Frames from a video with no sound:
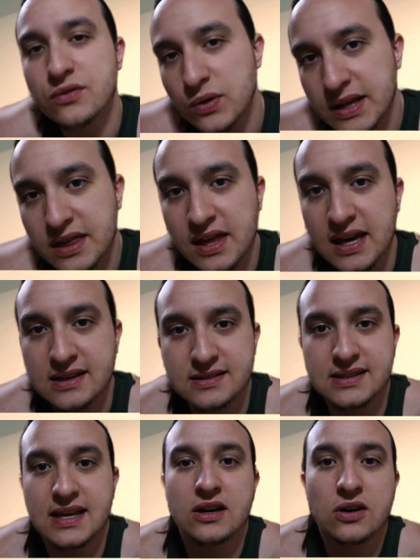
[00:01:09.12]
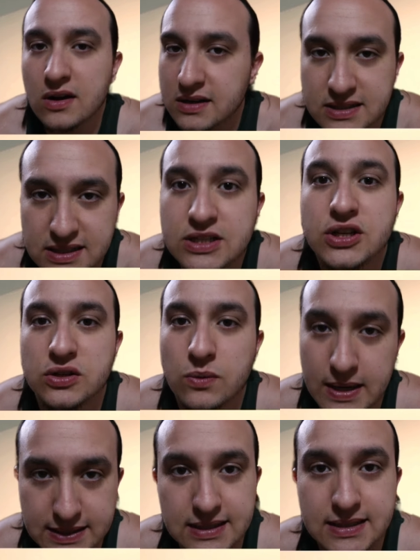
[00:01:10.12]
avoid things that are honestly just a
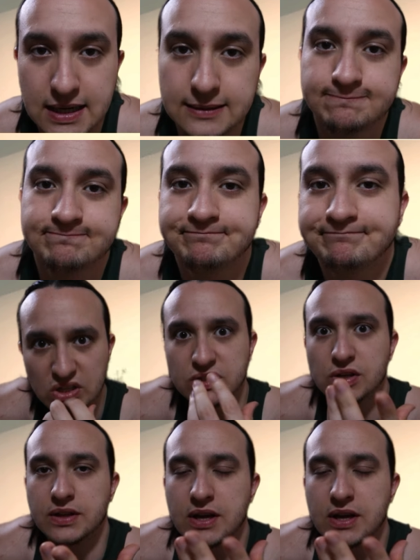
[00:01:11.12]
waste of time. So